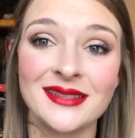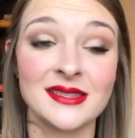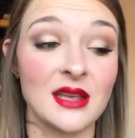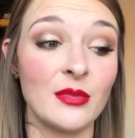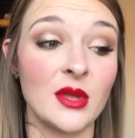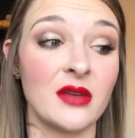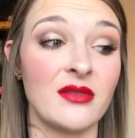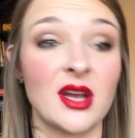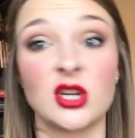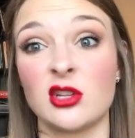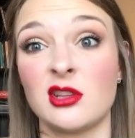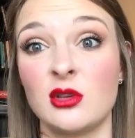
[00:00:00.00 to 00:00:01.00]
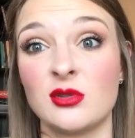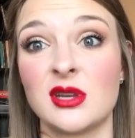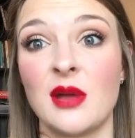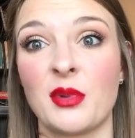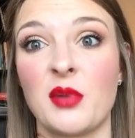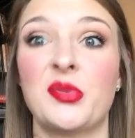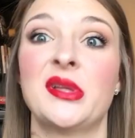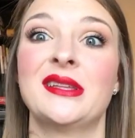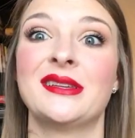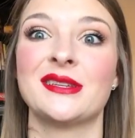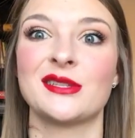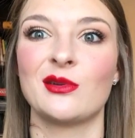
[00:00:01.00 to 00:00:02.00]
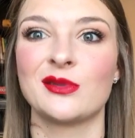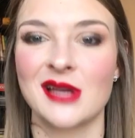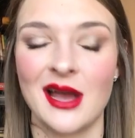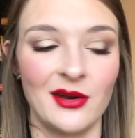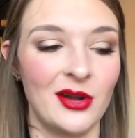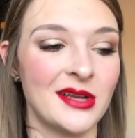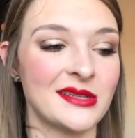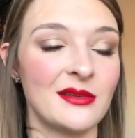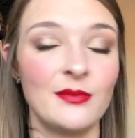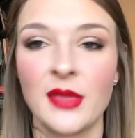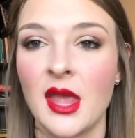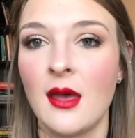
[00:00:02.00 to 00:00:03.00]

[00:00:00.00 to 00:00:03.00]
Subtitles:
and some that I've actually used up completely, so it's kind of awesome.